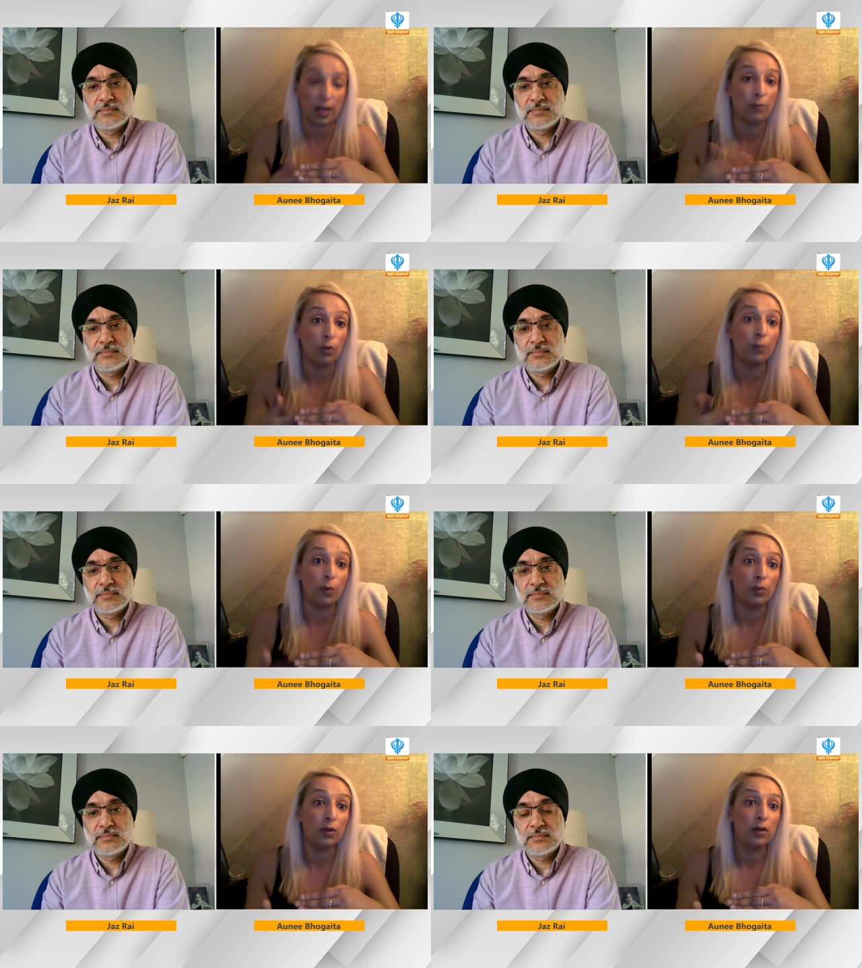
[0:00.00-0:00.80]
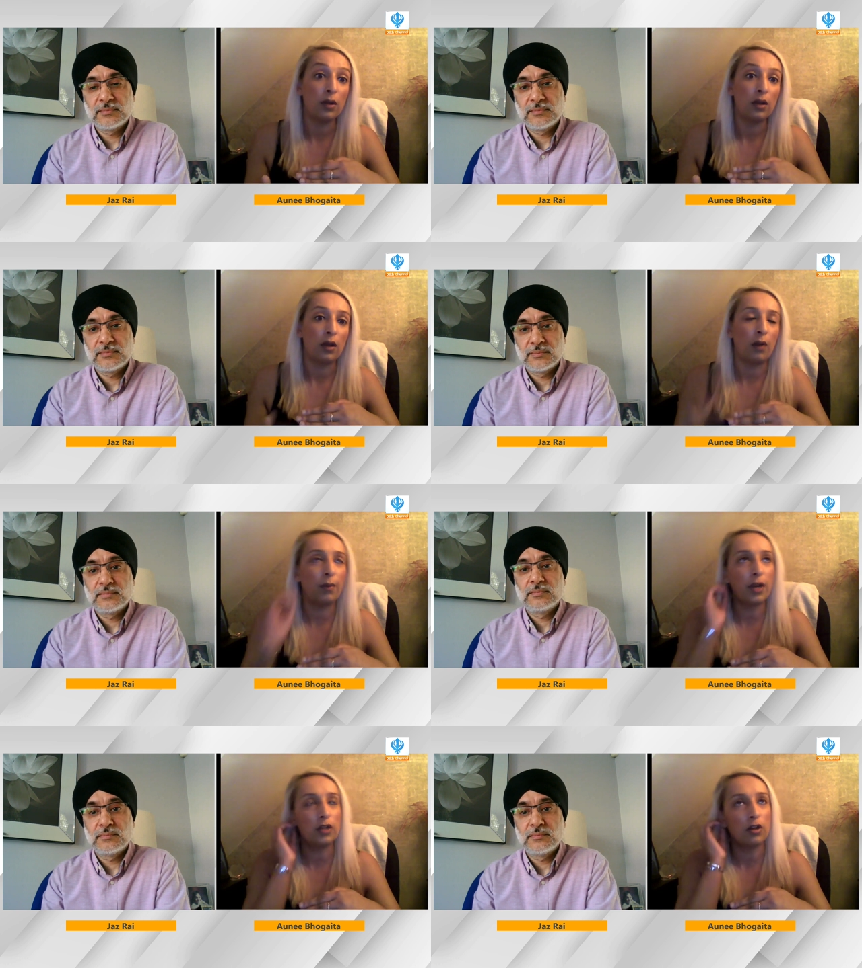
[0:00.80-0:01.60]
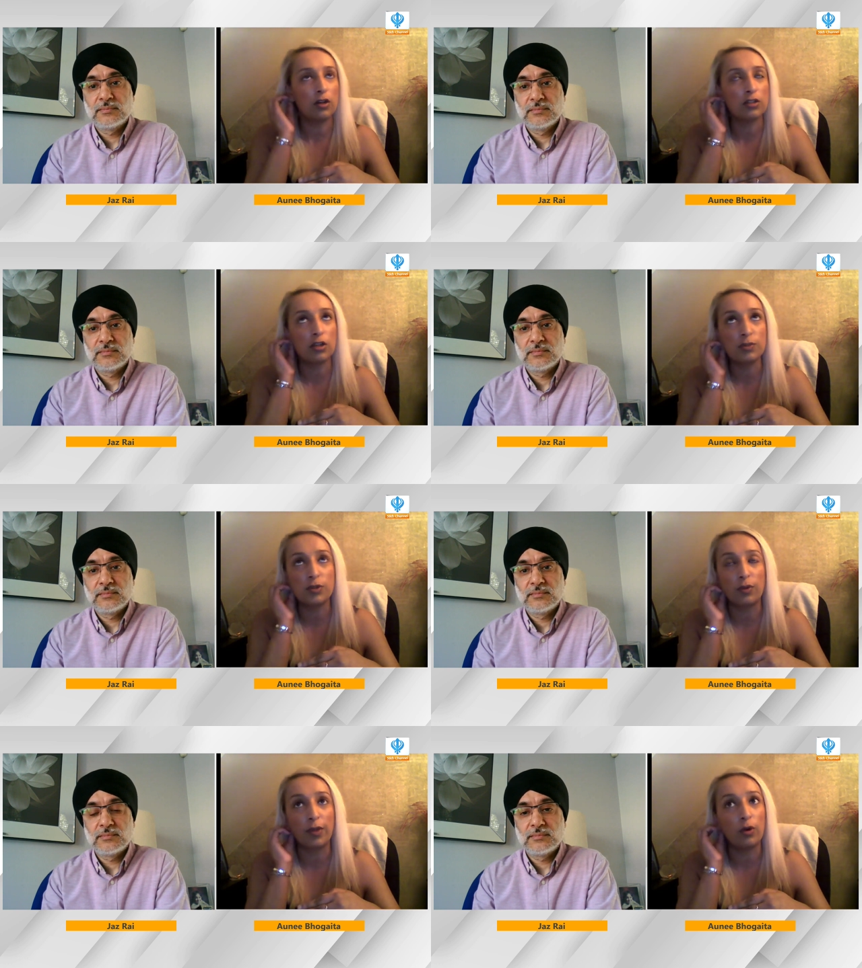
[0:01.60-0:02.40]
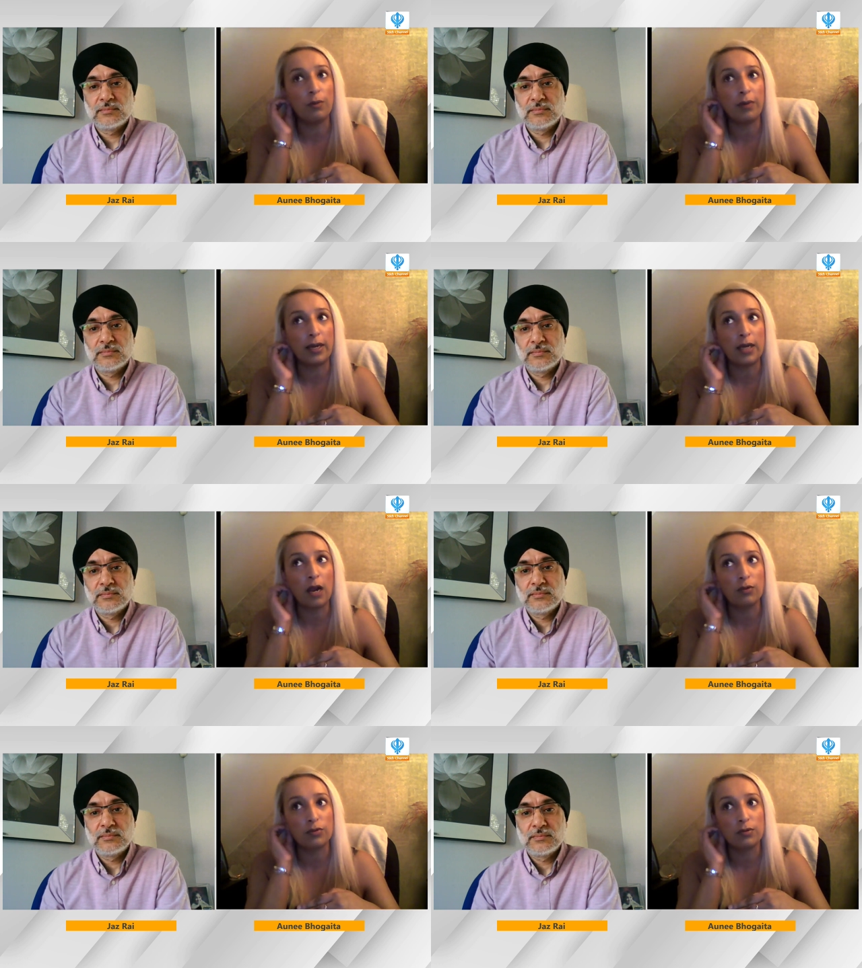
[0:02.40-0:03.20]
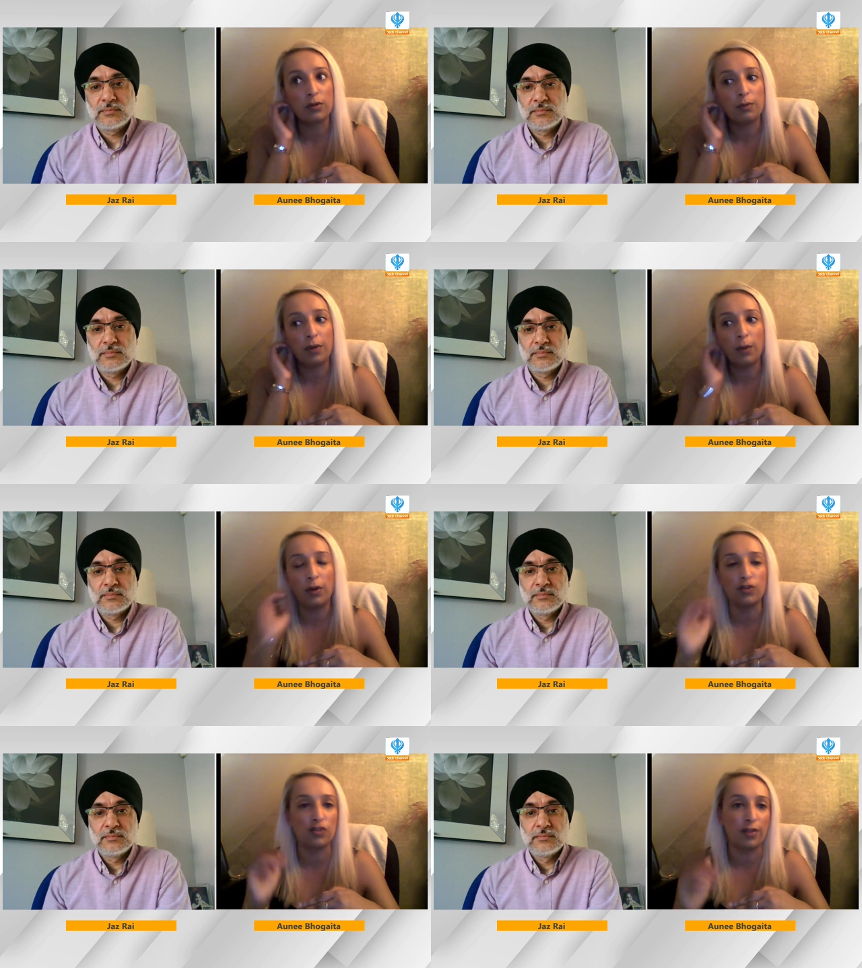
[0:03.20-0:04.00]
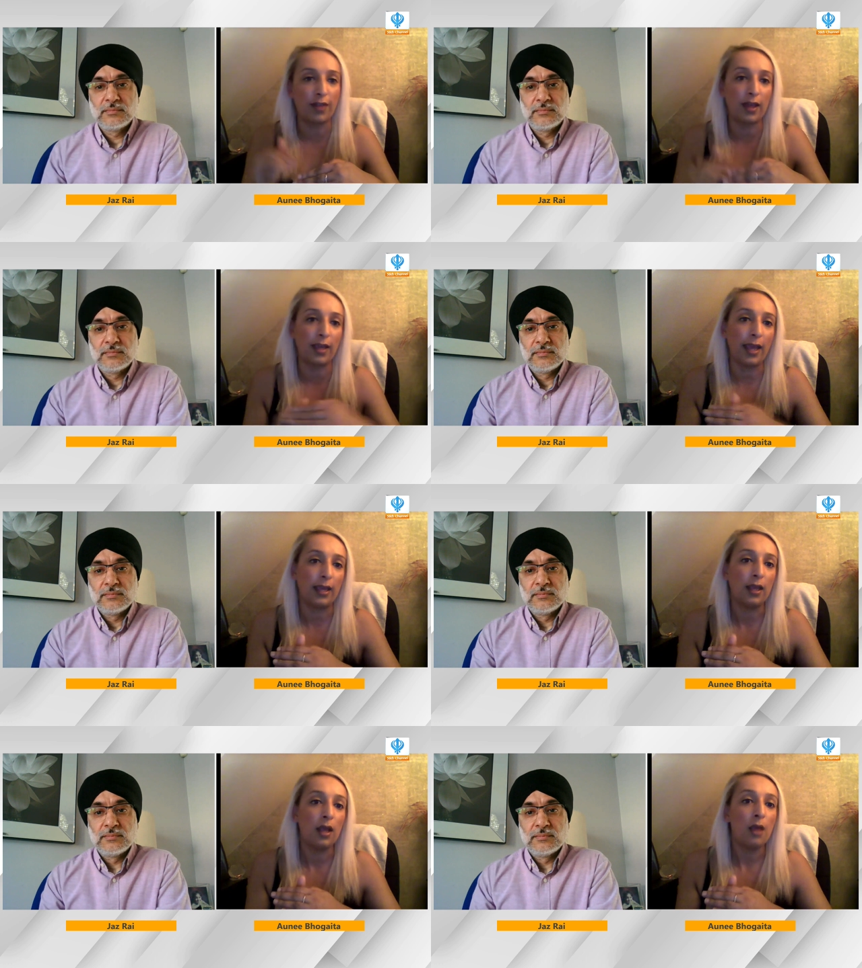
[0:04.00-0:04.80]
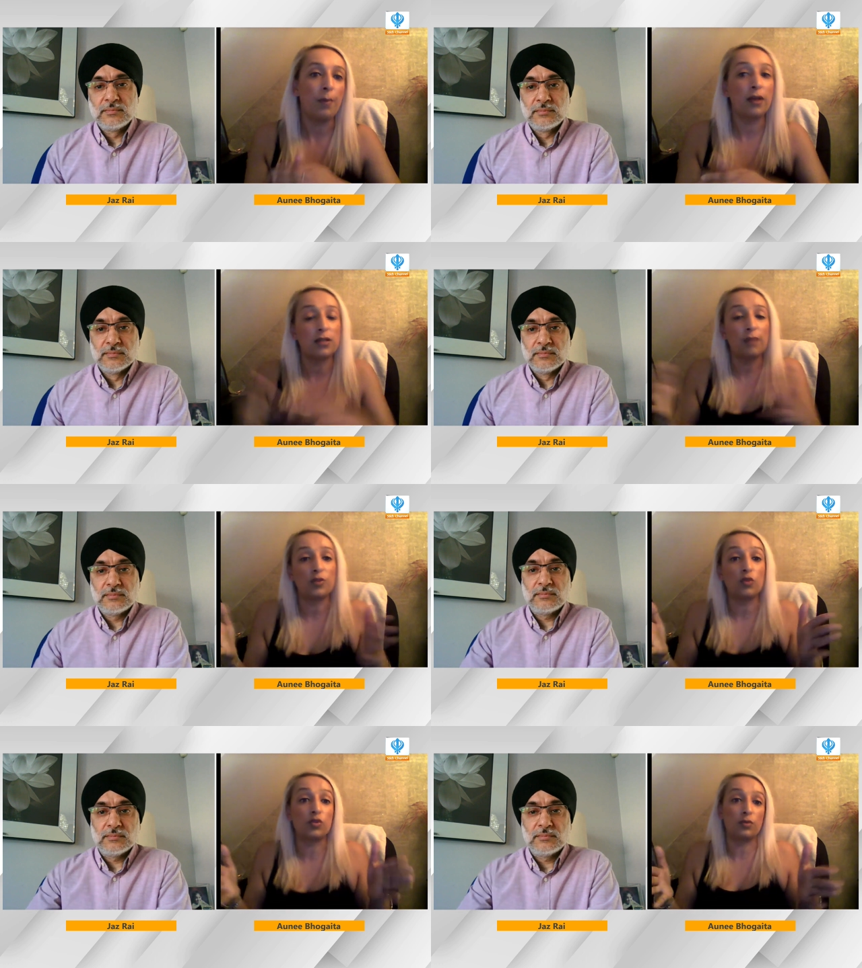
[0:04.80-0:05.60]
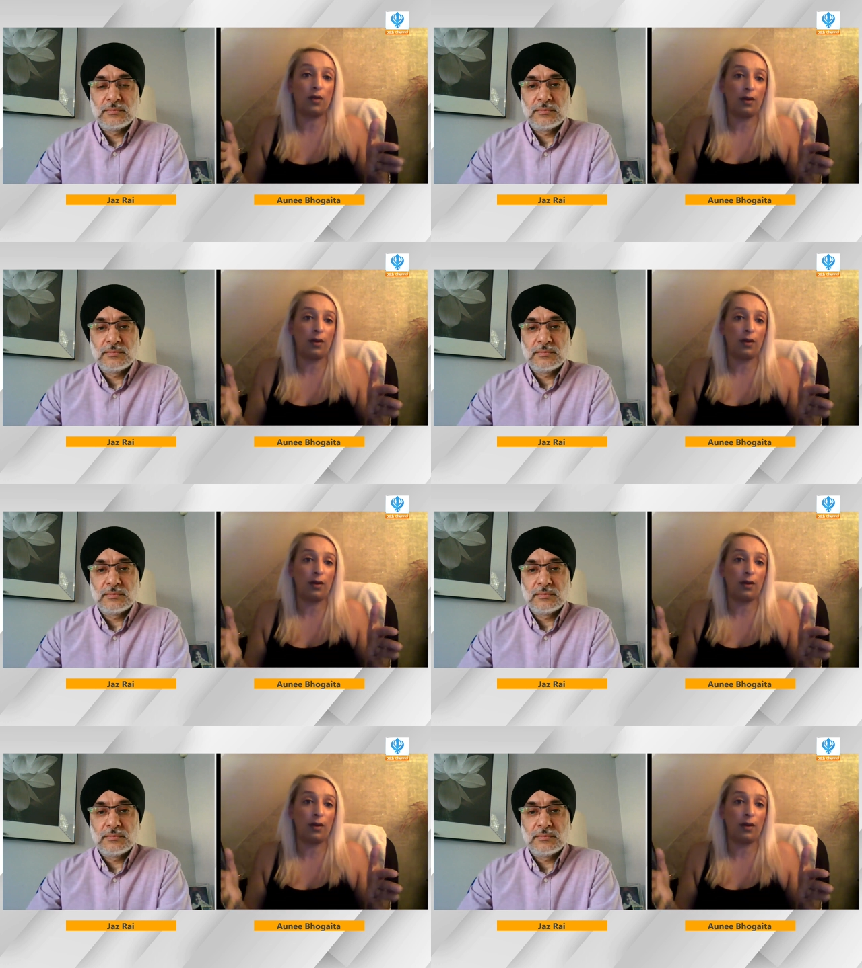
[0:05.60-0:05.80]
Speaker 1: became normal. I remember going to hospital, and they couldn't bring it down below 138 because I'm so. Hmm.